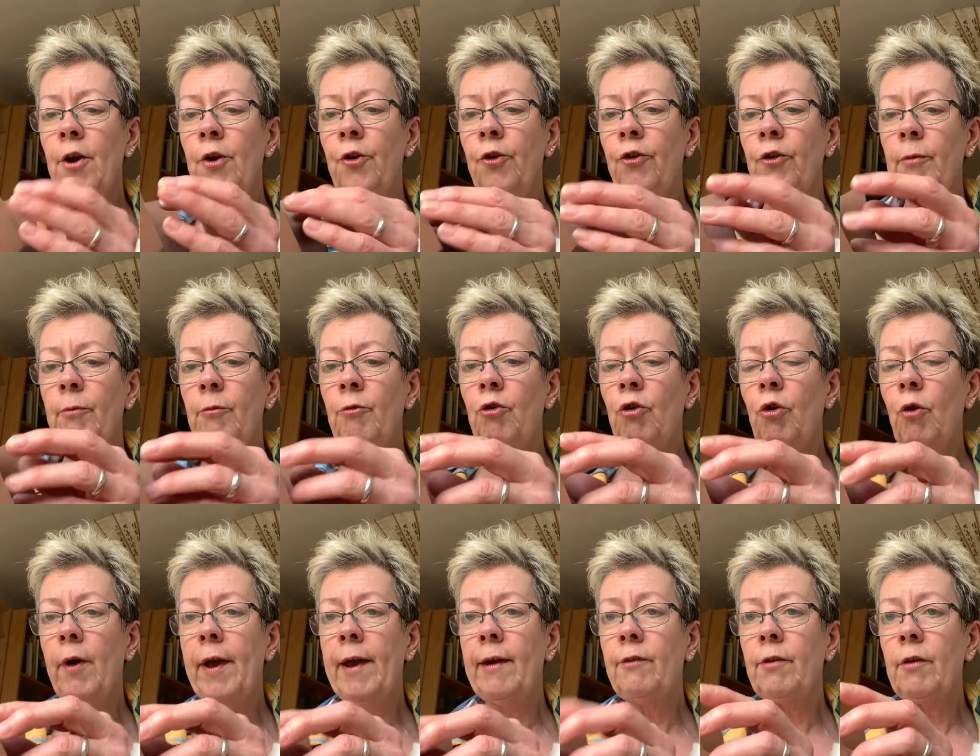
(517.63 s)
do some
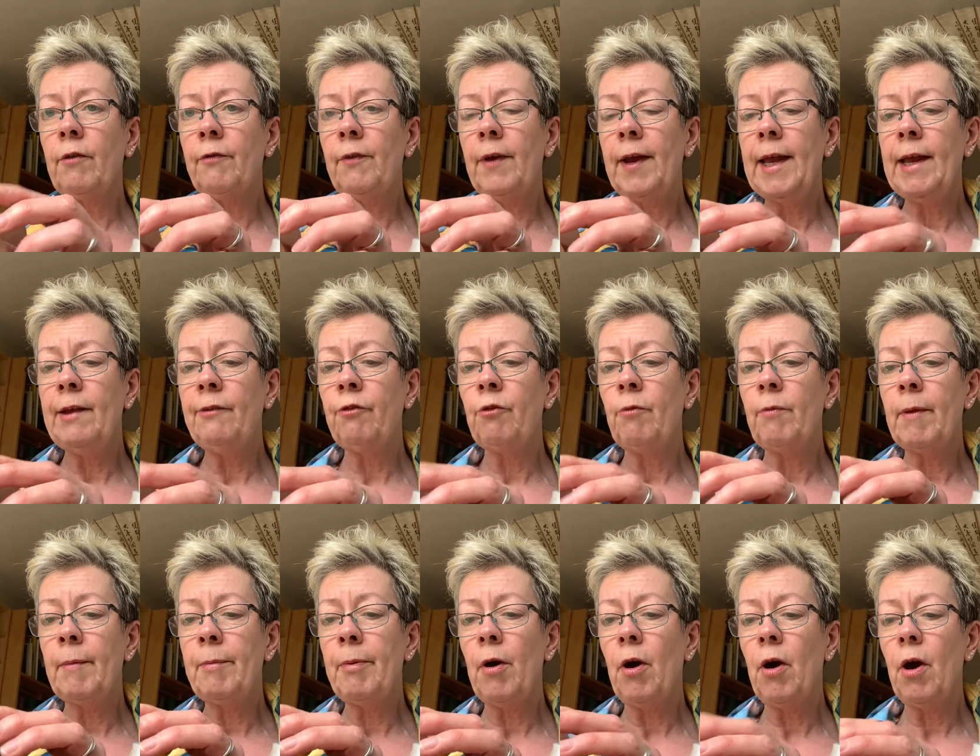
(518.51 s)
drawings of leaves from
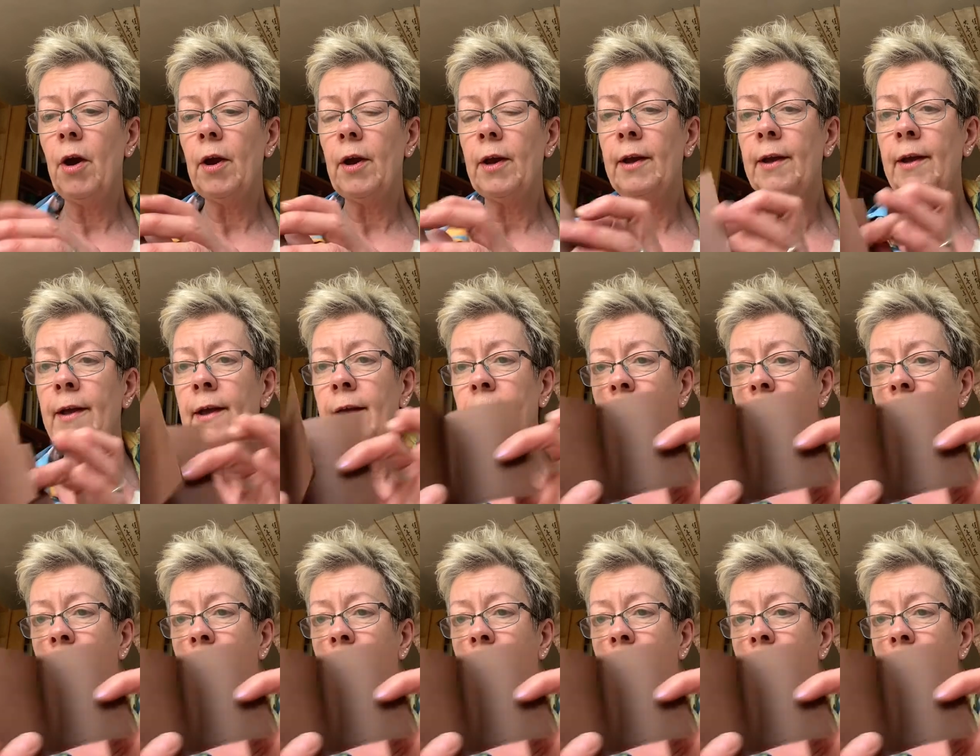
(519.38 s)
the park.